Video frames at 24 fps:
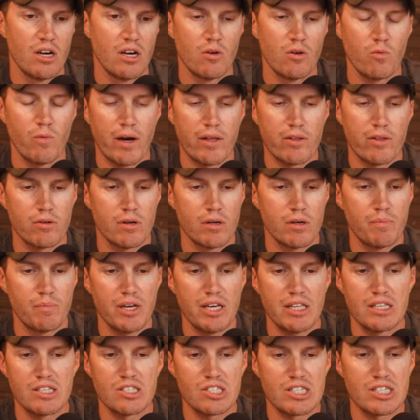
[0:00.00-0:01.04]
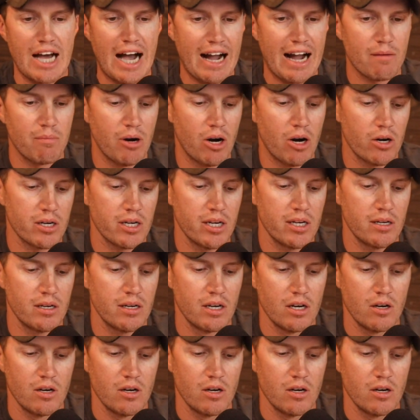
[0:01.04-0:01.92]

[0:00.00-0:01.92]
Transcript: whether it be the stock market